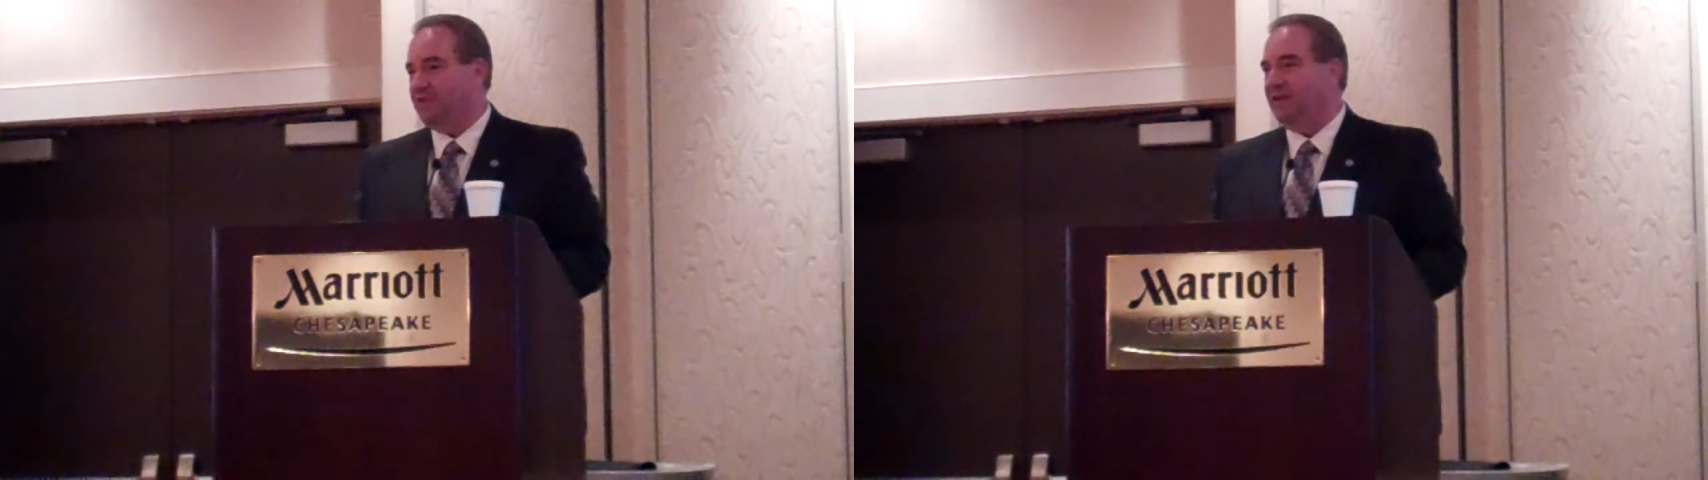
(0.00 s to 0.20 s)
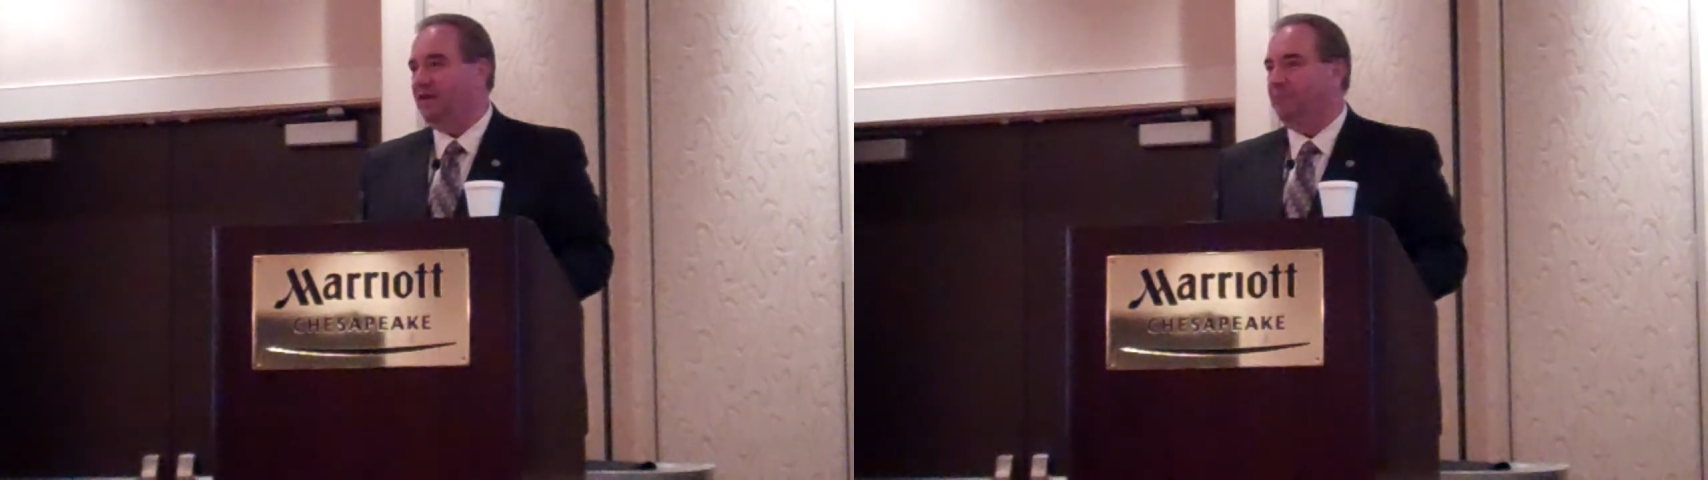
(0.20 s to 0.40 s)

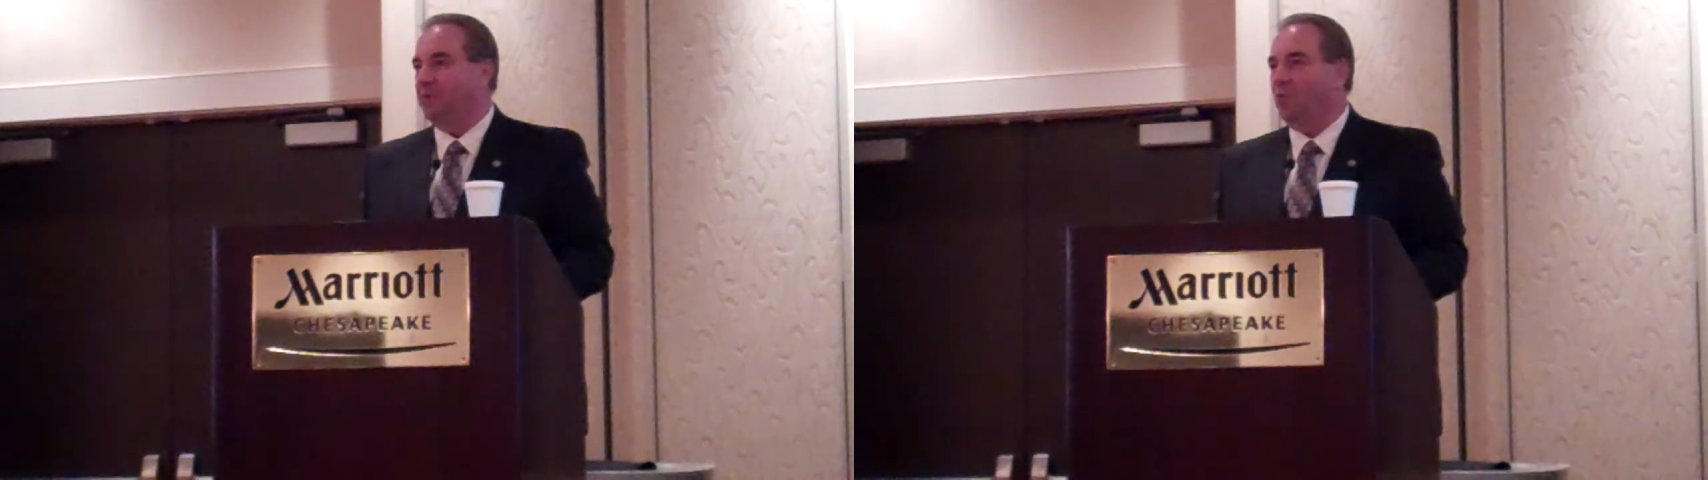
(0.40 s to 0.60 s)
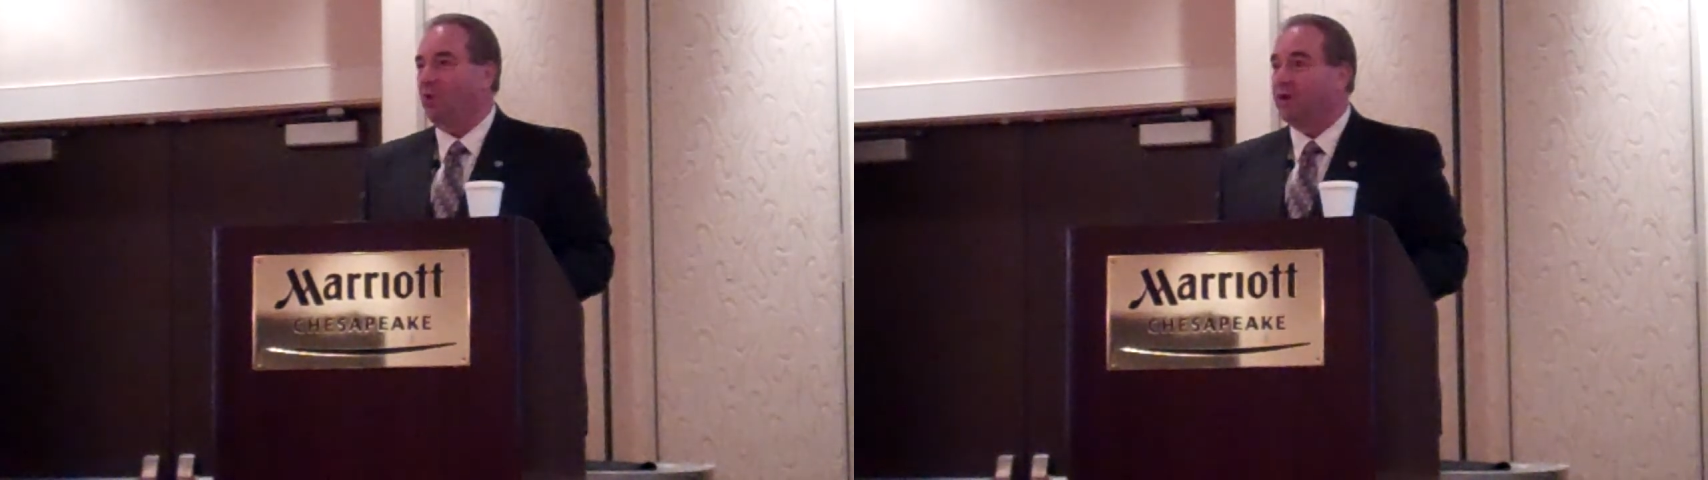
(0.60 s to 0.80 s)
have
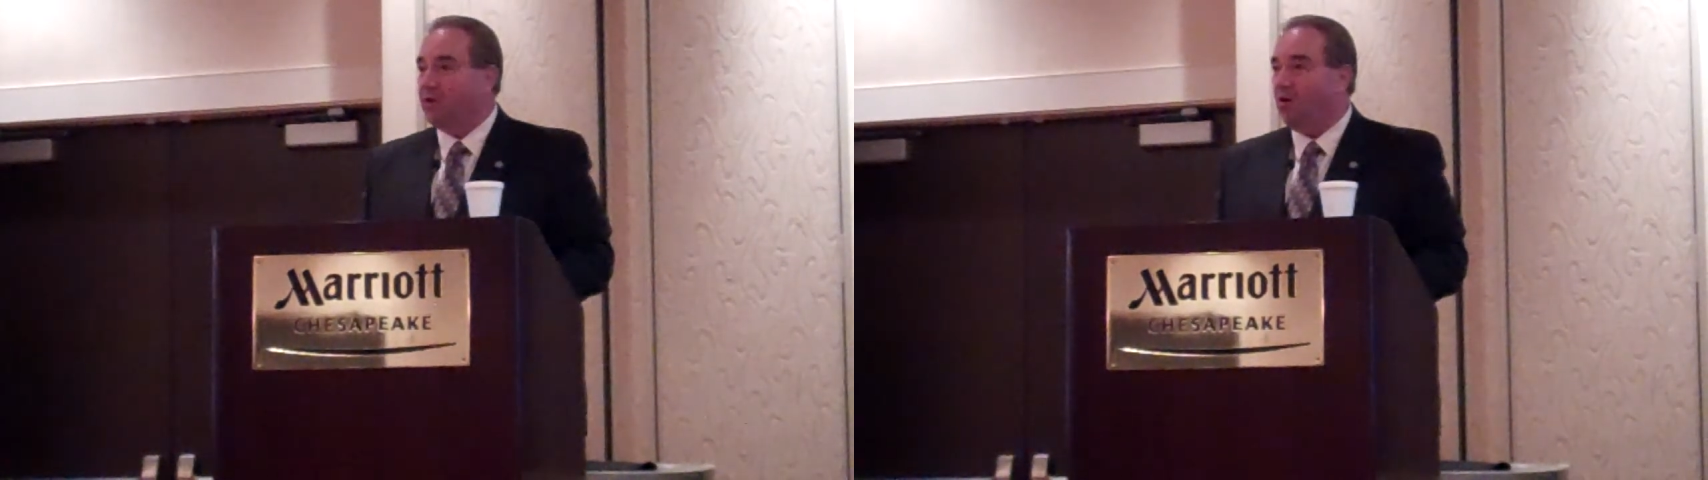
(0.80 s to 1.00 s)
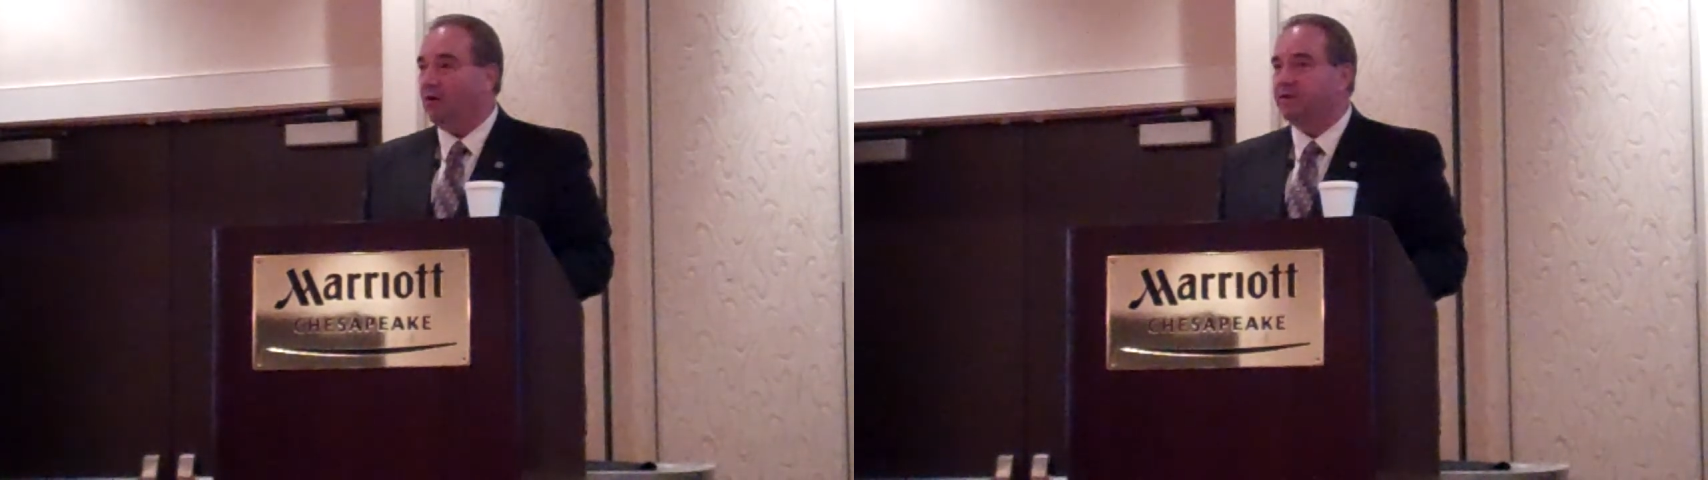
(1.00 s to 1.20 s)
been
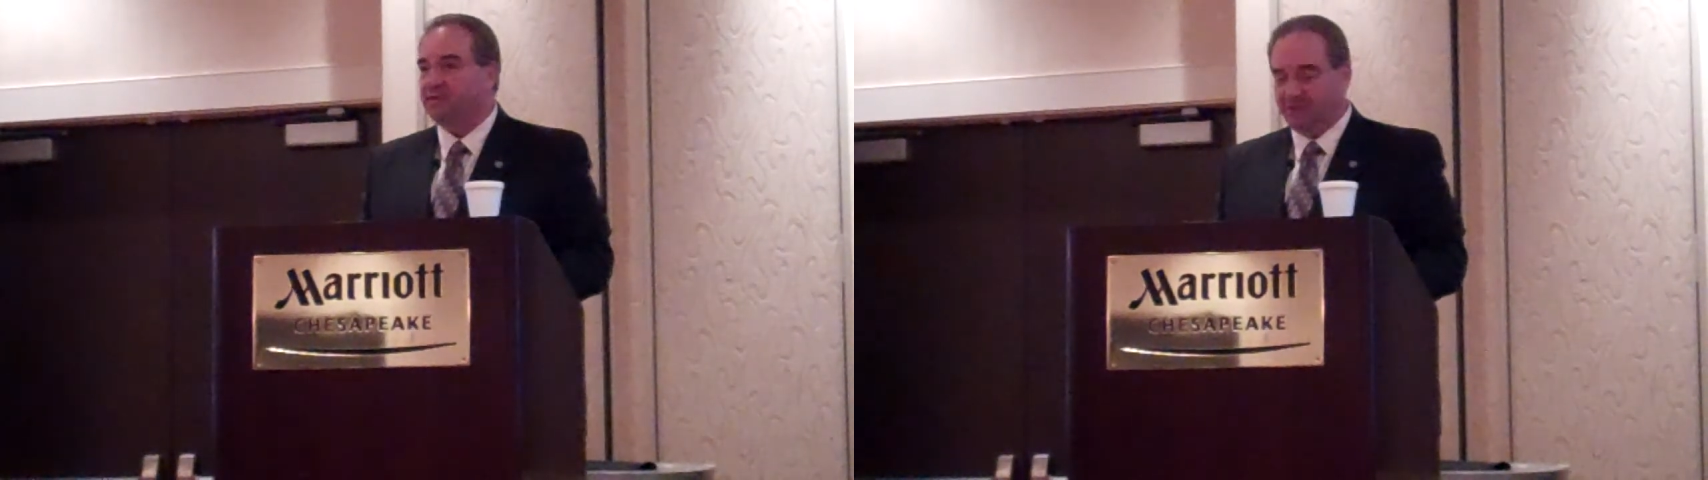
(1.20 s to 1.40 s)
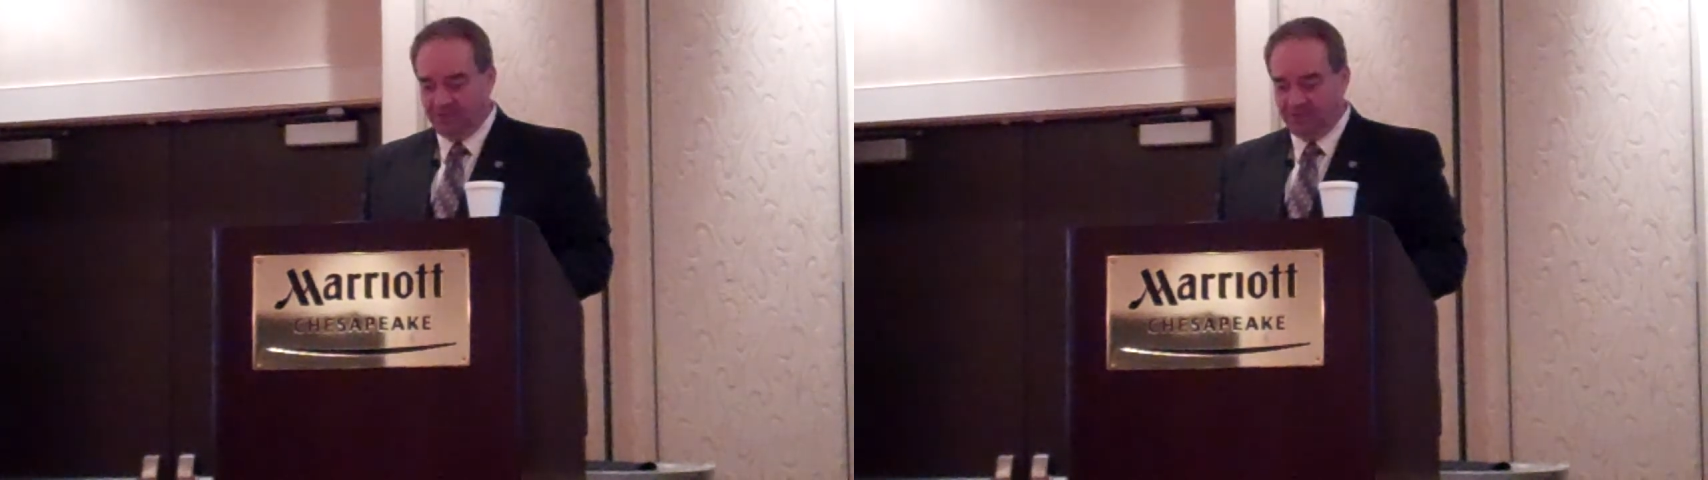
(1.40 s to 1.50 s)
working hard to